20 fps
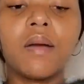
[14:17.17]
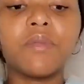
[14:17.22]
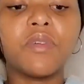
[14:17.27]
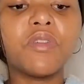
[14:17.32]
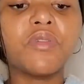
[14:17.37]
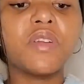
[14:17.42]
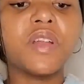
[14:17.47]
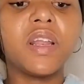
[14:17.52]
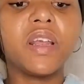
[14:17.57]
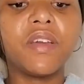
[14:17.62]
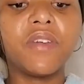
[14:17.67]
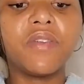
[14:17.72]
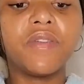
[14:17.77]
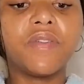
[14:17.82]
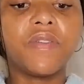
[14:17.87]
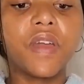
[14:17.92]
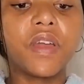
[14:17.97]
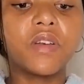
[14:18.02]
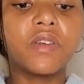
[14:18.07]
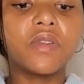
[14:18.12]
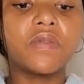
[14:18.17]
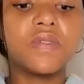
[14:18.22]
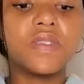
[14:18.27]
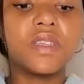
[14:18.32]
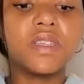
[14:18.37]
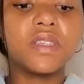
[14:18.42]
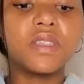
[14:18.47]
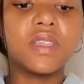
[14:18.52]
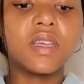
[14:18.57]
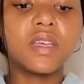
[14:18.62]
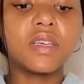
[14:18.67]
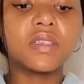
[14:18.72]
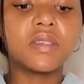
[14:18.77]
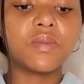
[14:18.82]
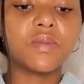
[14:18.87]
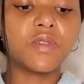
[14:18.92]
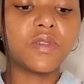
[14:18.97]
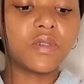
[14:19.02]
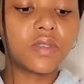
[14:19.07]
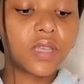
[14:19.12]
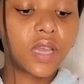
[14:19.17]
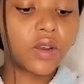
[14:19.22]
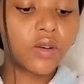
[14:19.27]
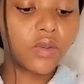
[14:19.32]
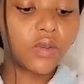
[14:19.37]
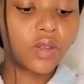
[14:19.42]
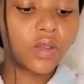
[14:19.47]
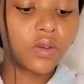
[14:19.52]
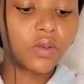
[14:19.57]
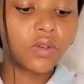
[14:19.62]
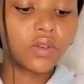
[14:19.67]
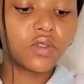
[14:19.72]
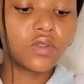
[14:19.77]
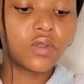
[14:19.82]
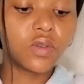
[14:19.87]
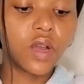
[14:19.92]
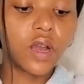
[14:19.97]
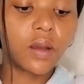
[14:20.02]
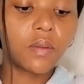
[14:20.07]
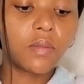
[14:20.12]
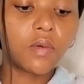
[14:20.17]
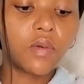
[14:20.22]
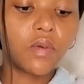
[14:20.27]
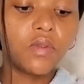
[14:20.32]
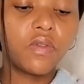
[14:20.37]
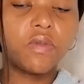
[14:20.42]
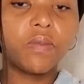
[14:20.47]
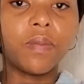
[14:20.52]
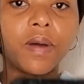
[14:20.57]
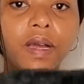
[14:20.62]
not really a fan of these things because I know they're going to come off,